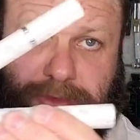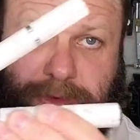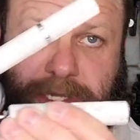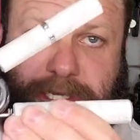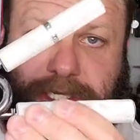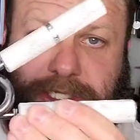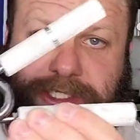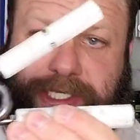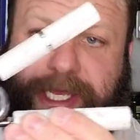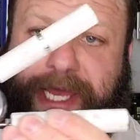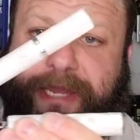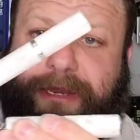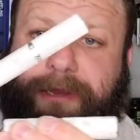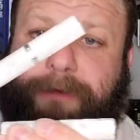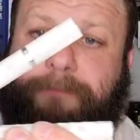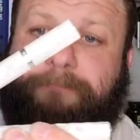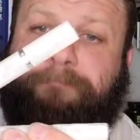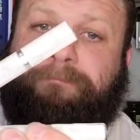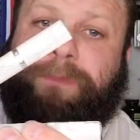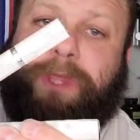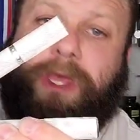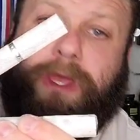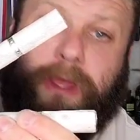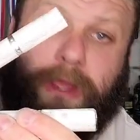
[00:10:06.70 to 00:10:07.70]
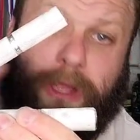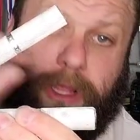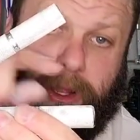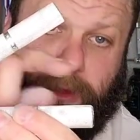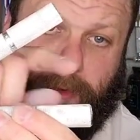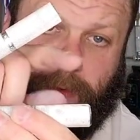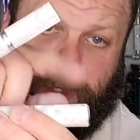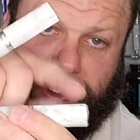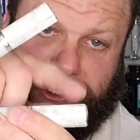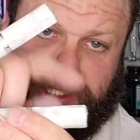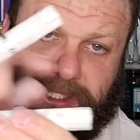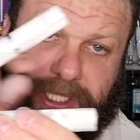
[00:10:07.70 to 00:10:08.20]
weight is added.
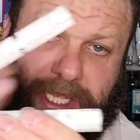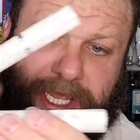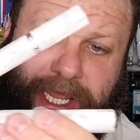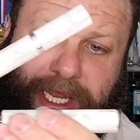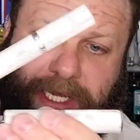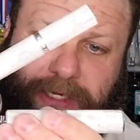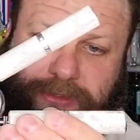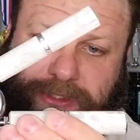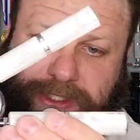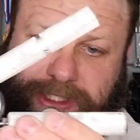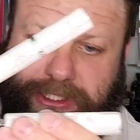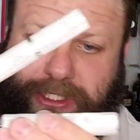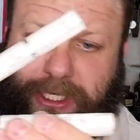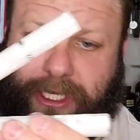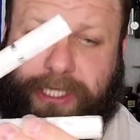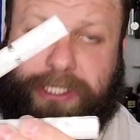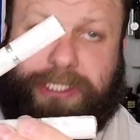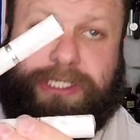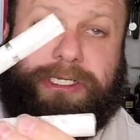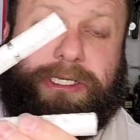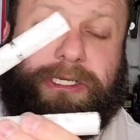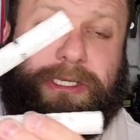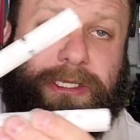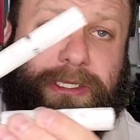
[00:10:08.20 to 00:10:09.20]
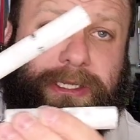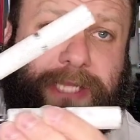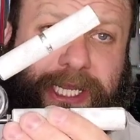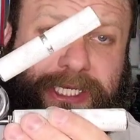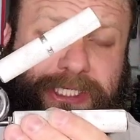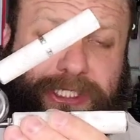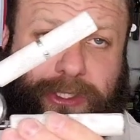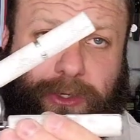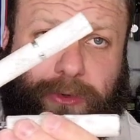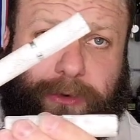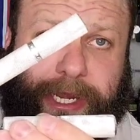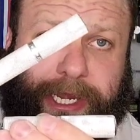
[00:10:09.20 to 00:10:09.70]
Once the handles touch,
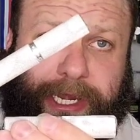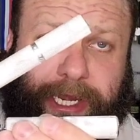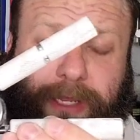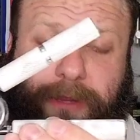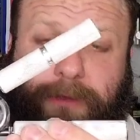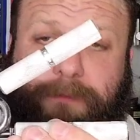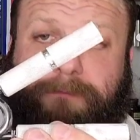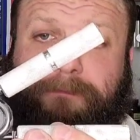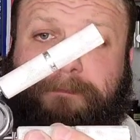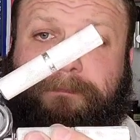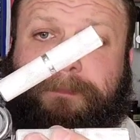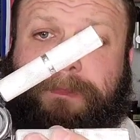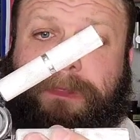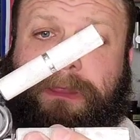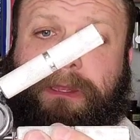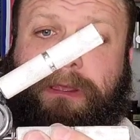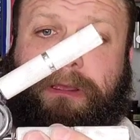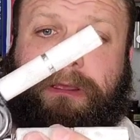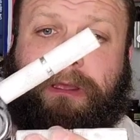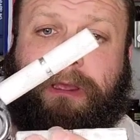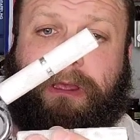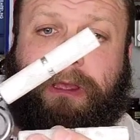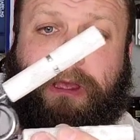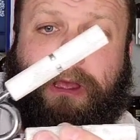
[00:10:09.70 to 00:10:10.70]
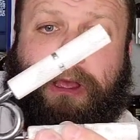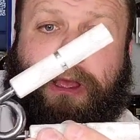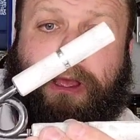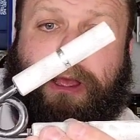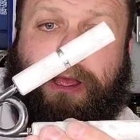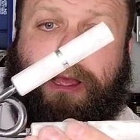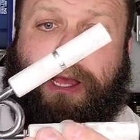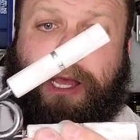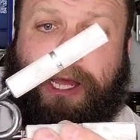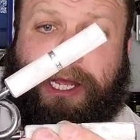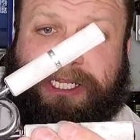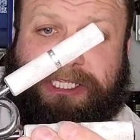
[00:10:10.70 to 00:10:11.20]
that's the rating.
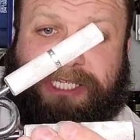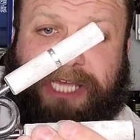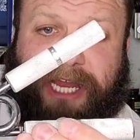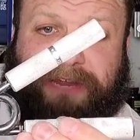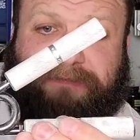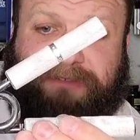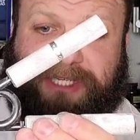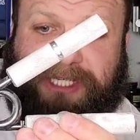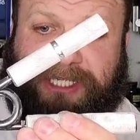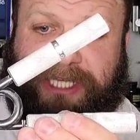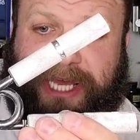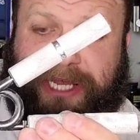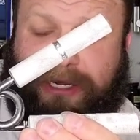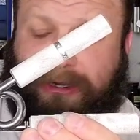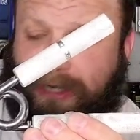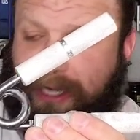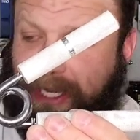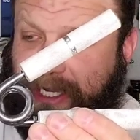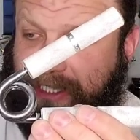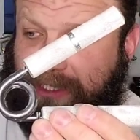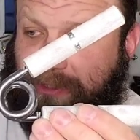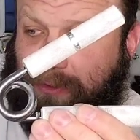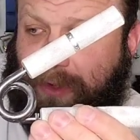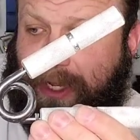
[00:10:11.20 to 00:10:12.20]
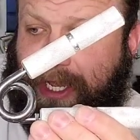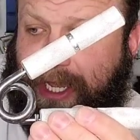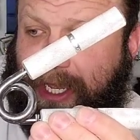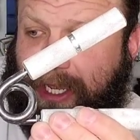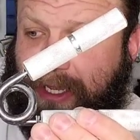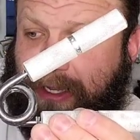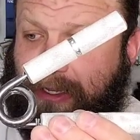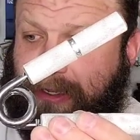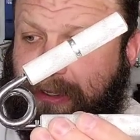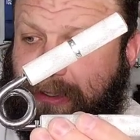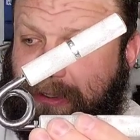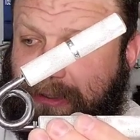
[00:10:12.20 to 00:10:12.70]
It's kind of a standardized
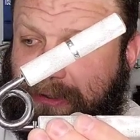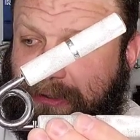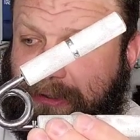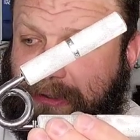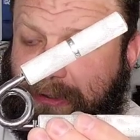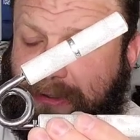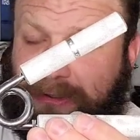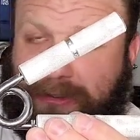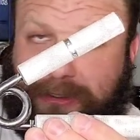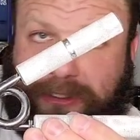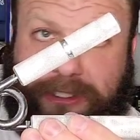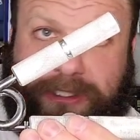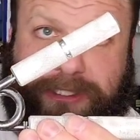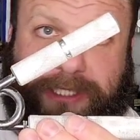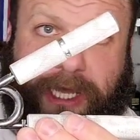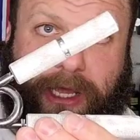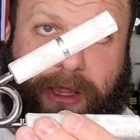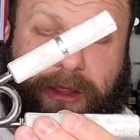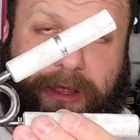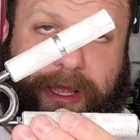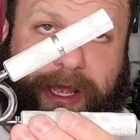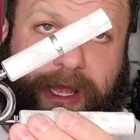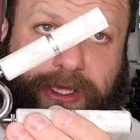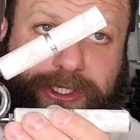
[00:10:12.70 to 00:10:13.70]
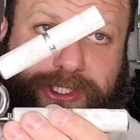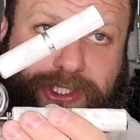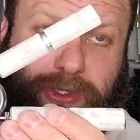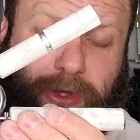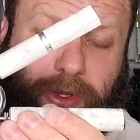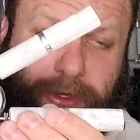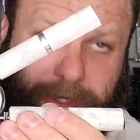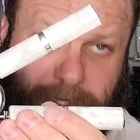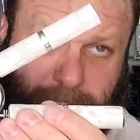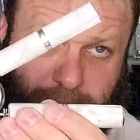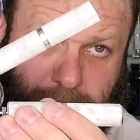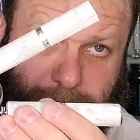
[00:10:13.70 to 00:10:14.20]
way to tell how
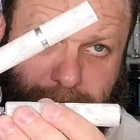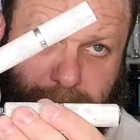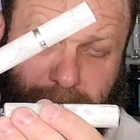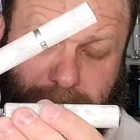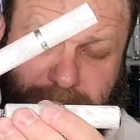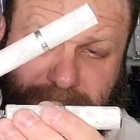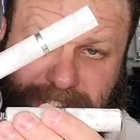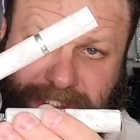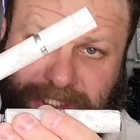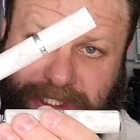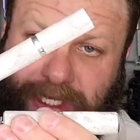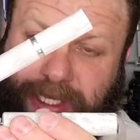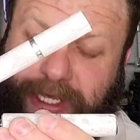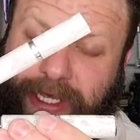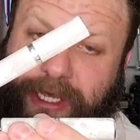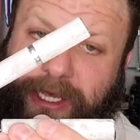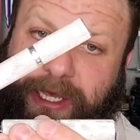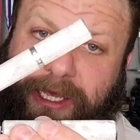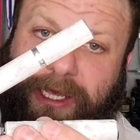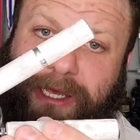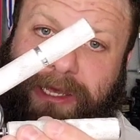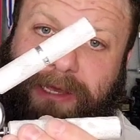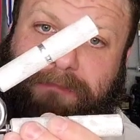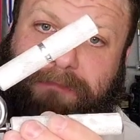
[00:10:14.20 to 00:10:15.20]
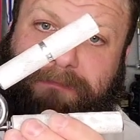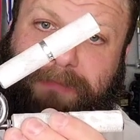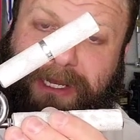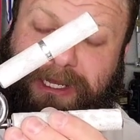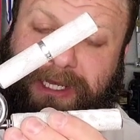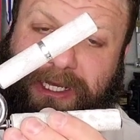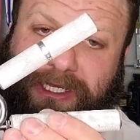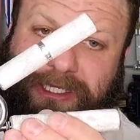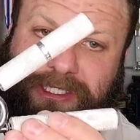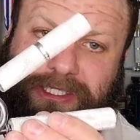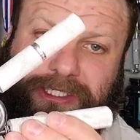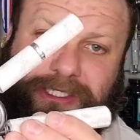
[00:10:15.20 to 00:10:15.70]
strong a gripper is,
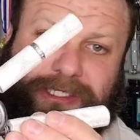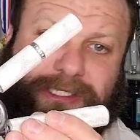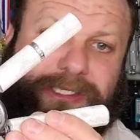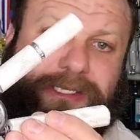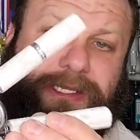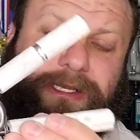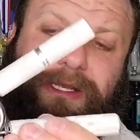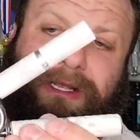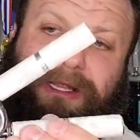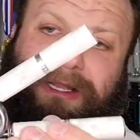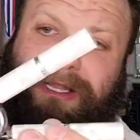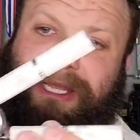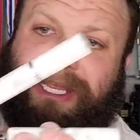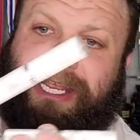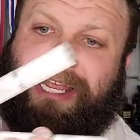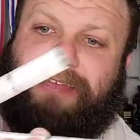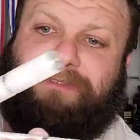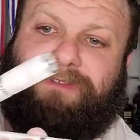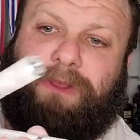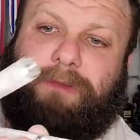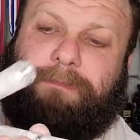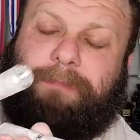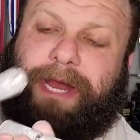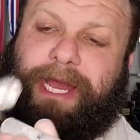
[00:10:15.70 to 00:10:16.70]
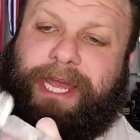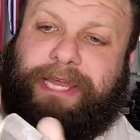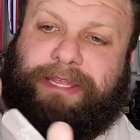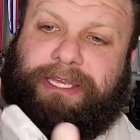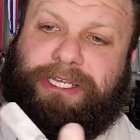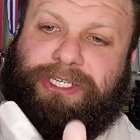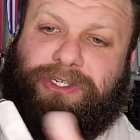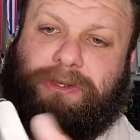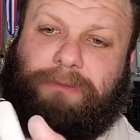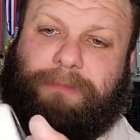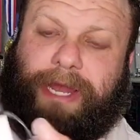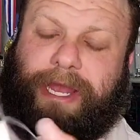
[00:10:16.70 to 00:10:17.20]
because like if you buy
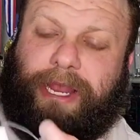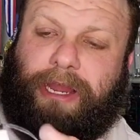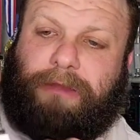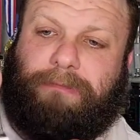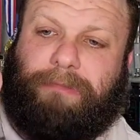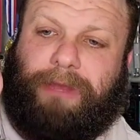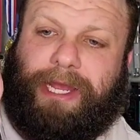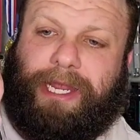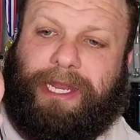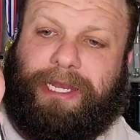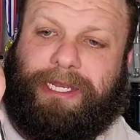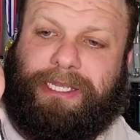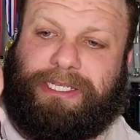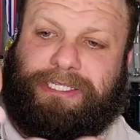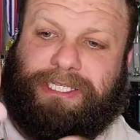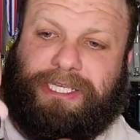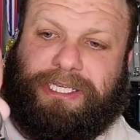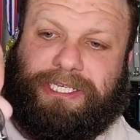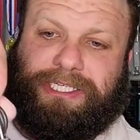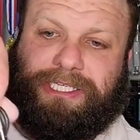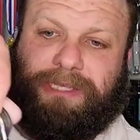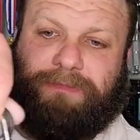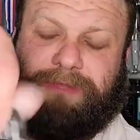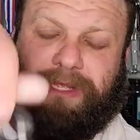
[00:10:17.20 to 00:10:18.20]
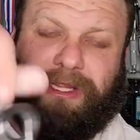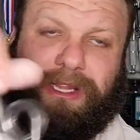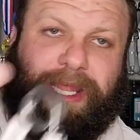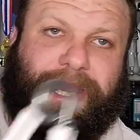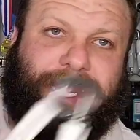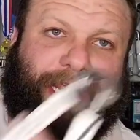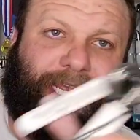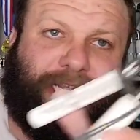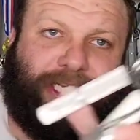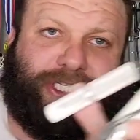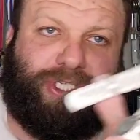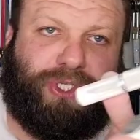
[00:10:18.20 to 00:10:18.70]
these from Ironmind, it says something
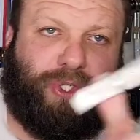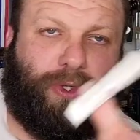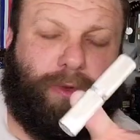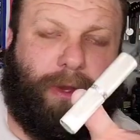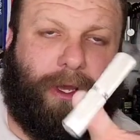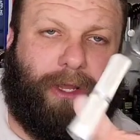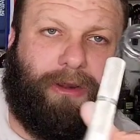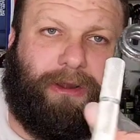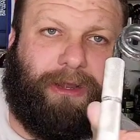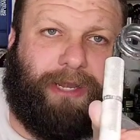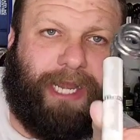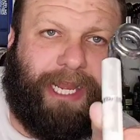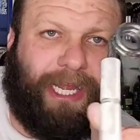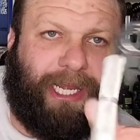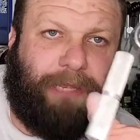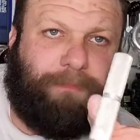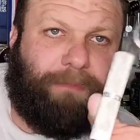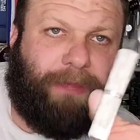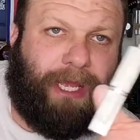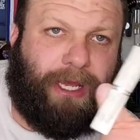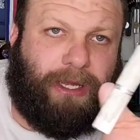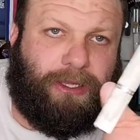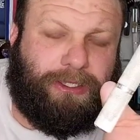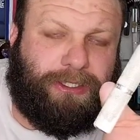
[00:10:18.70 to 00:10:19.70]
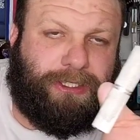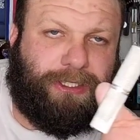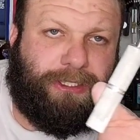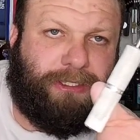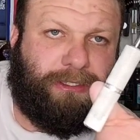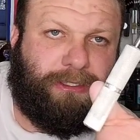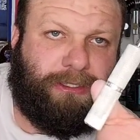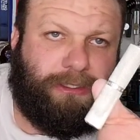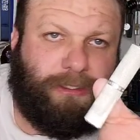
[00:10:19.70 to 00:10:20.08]
like it's 280 pounds,